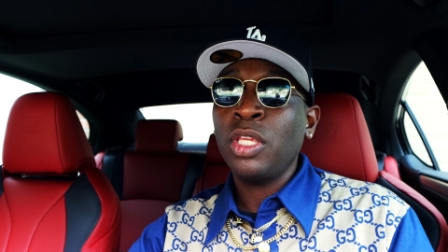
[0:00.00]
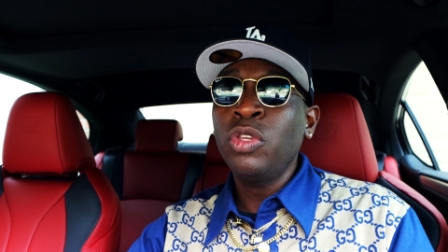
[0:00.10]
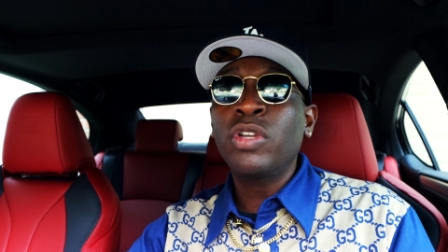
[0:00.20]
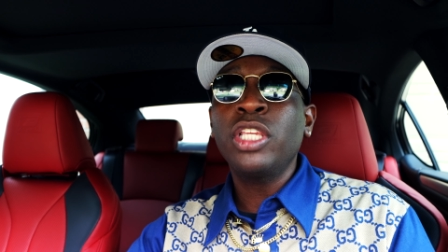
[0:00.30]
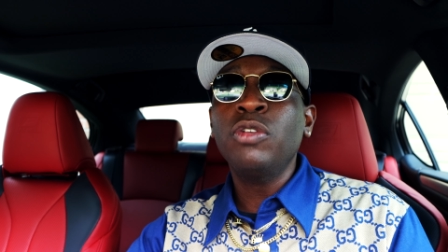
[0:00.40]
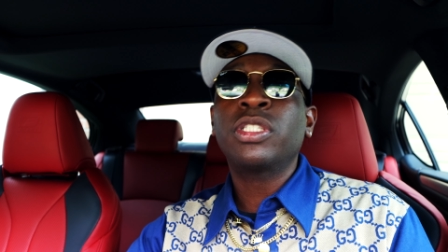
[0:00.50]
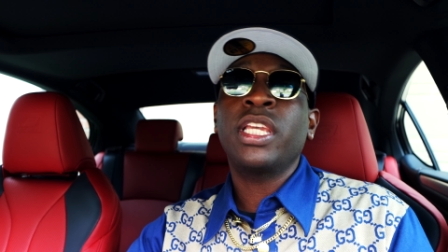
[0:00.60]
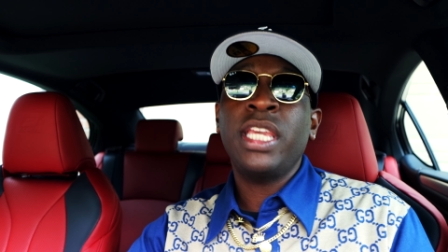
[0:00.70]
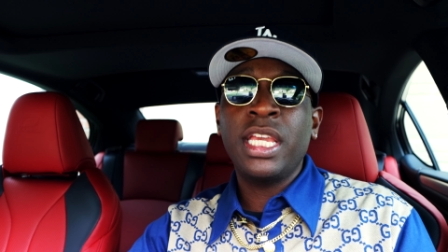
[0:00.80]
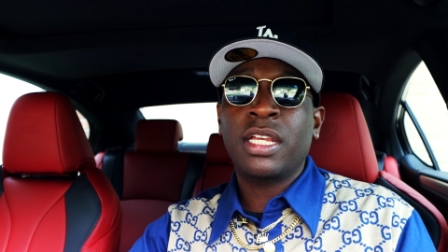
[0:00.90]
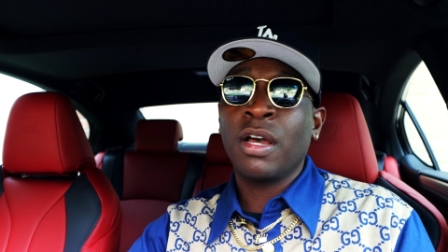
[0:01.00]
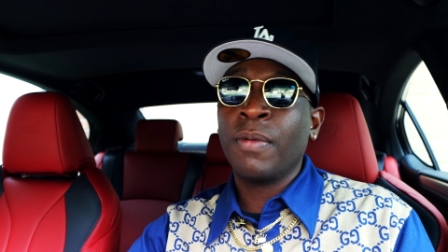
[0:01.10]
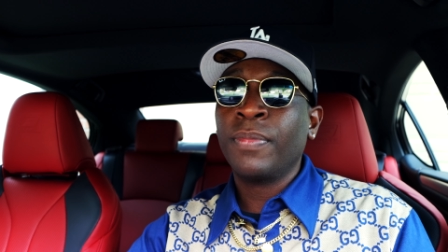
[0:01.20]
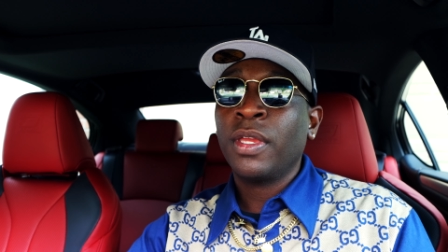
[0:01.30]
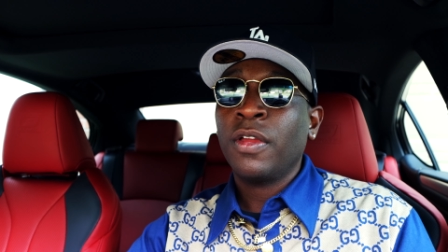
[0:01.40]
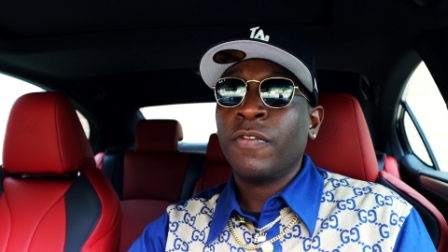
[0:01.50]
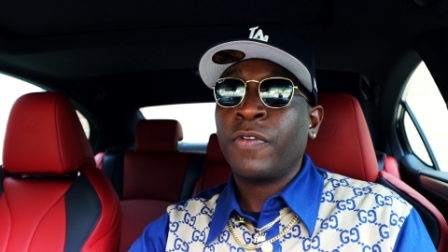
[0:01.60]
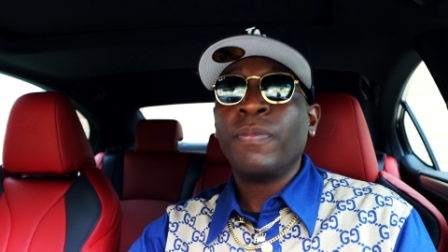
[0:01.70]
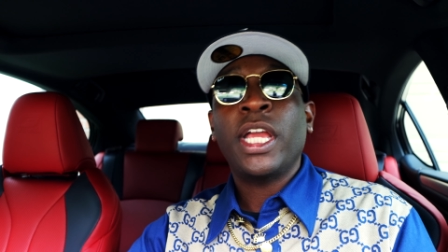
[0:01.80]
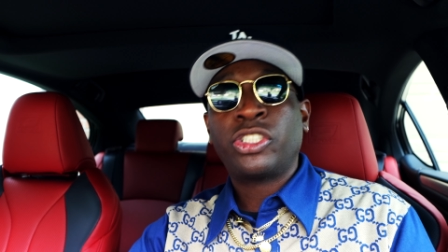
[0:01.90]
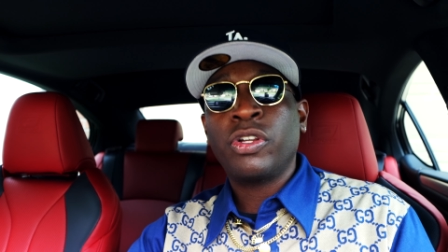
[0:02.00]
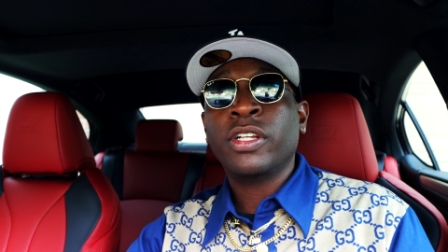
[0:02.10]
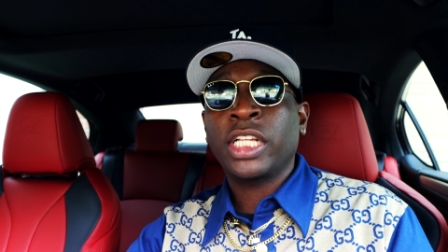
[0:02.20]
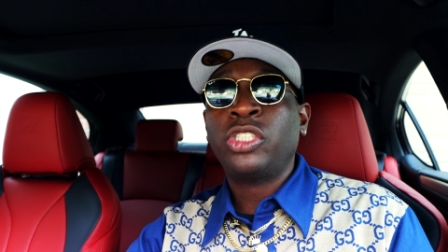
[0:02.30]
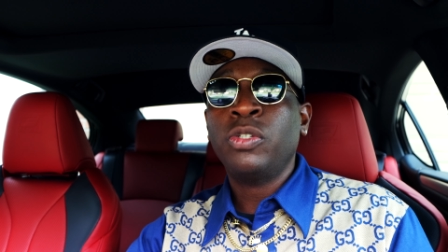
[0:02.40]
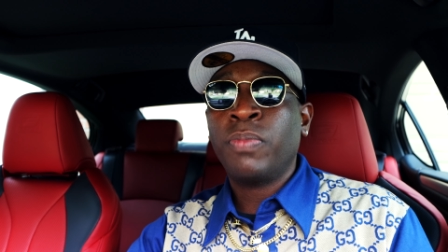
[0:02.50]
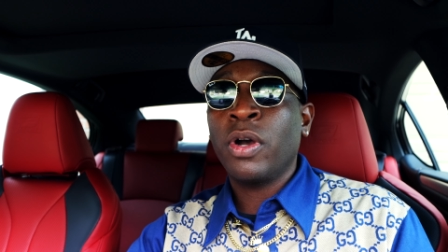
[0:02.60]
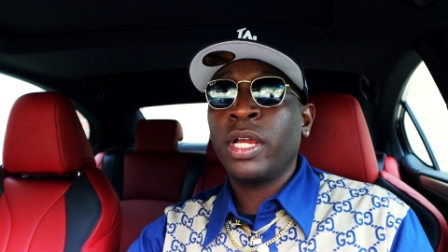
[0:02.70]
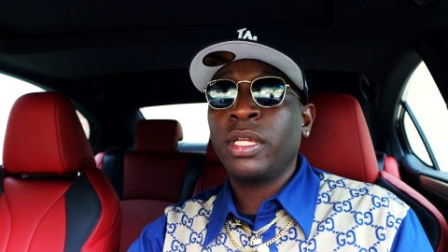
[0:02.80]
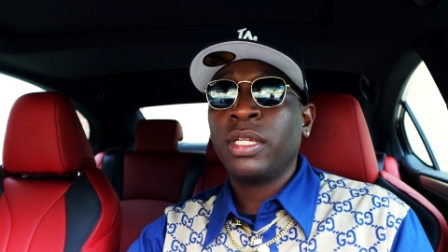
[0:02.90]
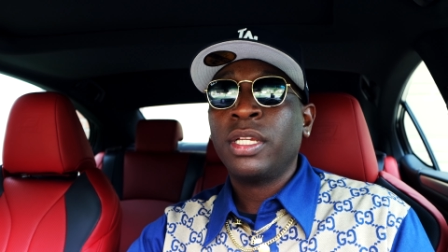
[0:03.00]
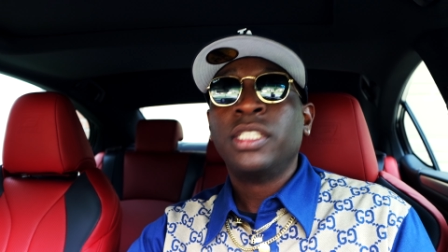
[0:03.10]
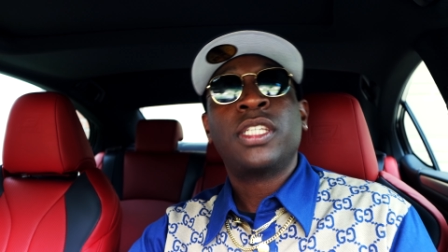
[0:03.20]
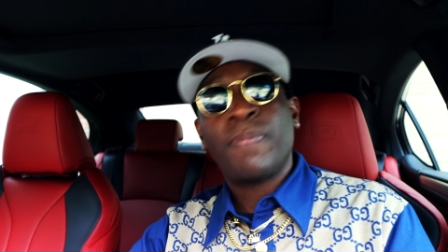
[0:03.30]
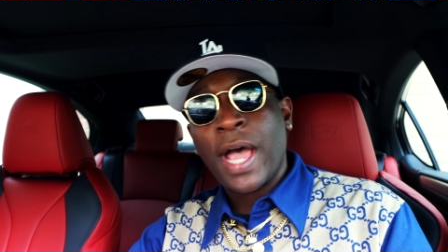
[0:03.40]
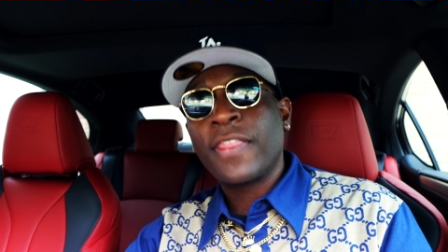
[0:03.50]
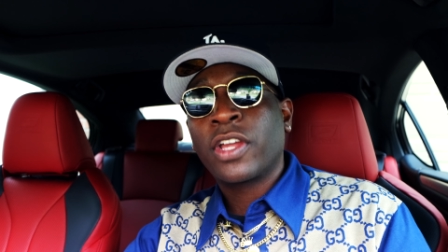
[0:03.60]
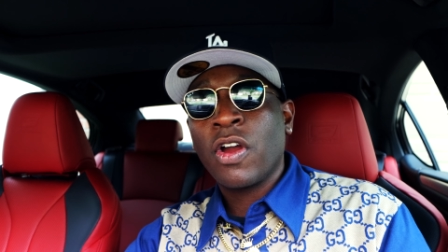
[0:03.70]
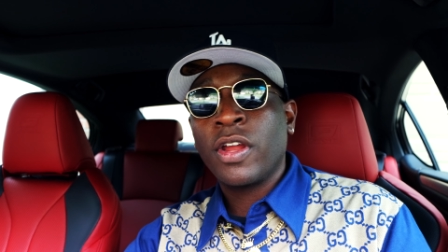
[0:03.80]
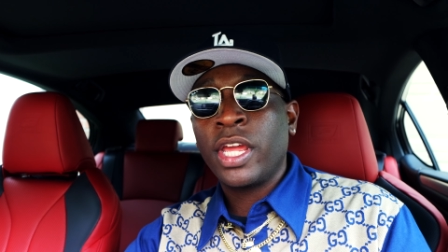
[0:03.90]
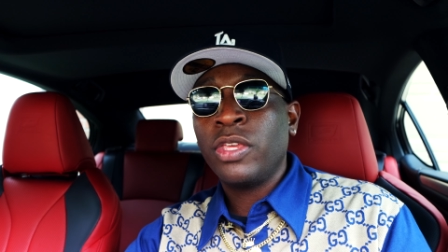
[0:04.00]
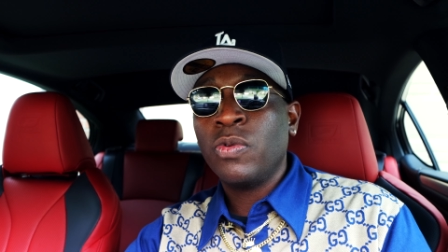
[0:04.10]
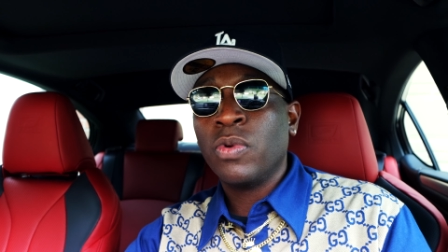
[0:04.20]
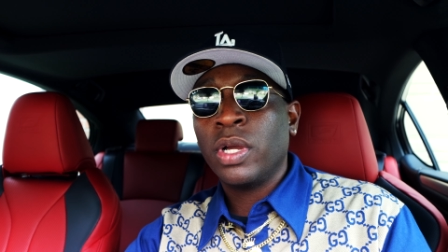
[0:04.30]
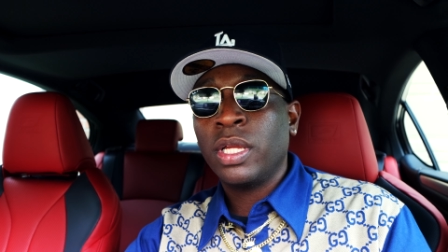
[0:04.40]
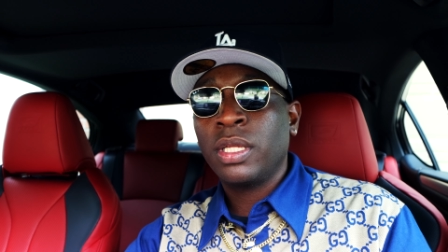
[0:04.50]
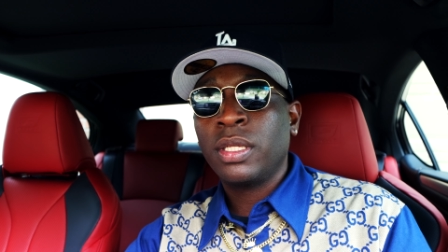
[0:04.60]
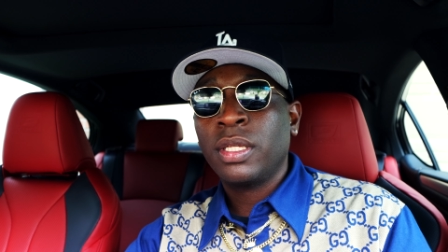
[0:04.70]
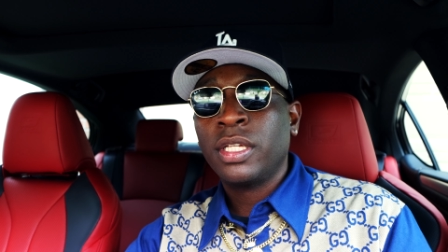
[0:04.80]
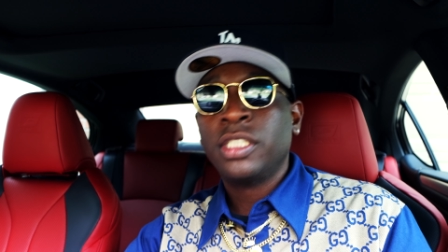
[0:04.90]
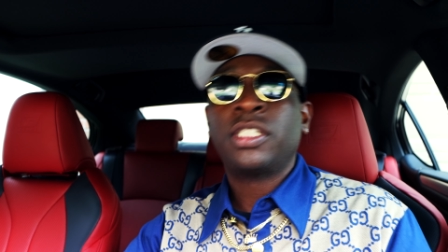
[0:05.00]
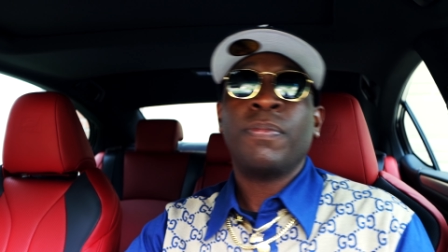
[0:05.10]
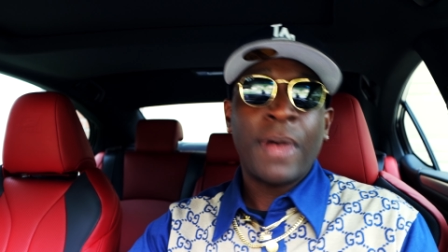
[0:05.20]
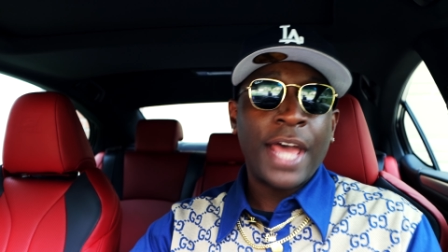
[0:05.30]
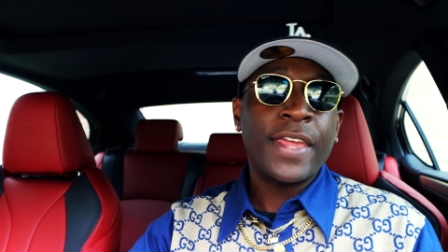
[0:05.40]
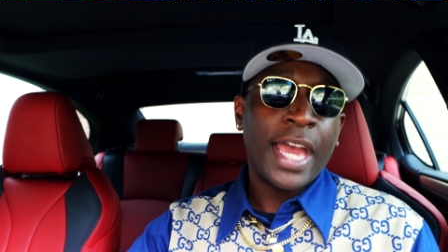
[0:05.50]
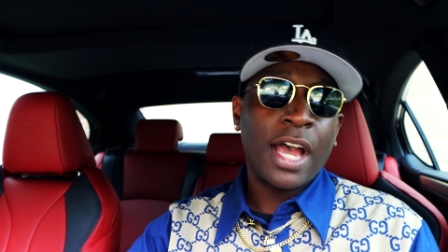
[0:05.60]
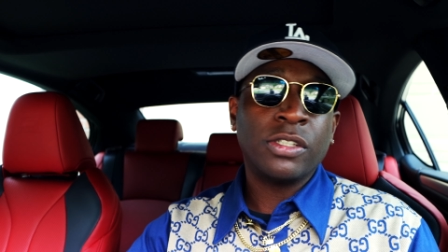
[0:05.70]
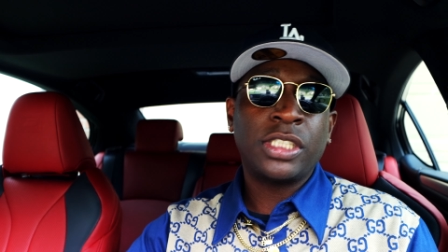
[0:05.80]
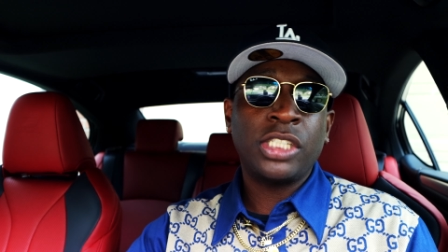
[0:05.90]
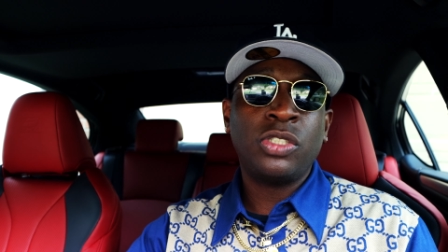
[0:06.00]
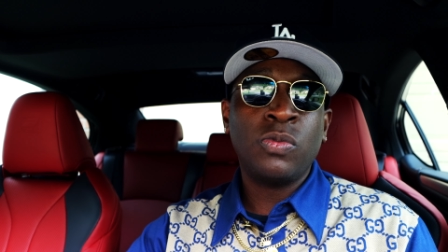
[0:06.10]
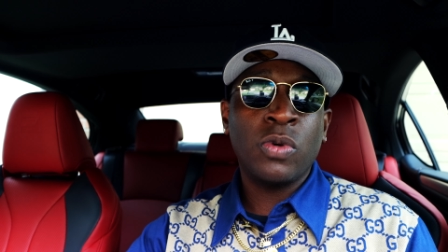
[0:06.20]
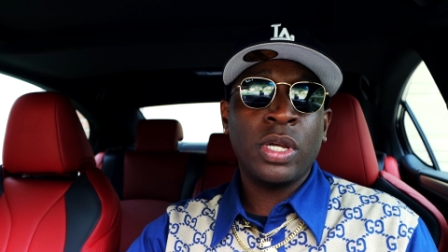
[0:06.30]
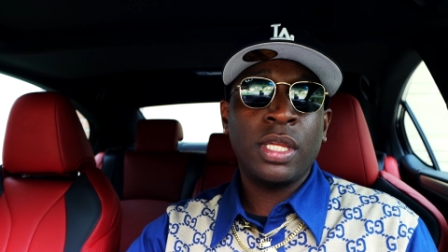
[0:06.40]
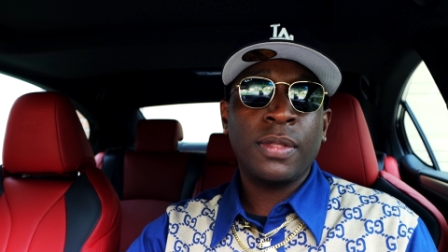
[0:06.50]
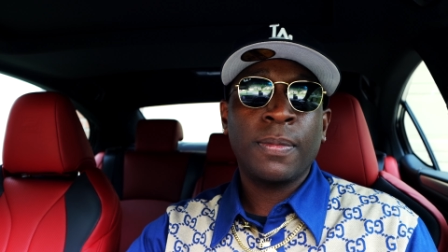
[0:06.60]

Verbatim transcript: you can use the income from that truck that you bought to buy the car that you want, to buy the house that you want.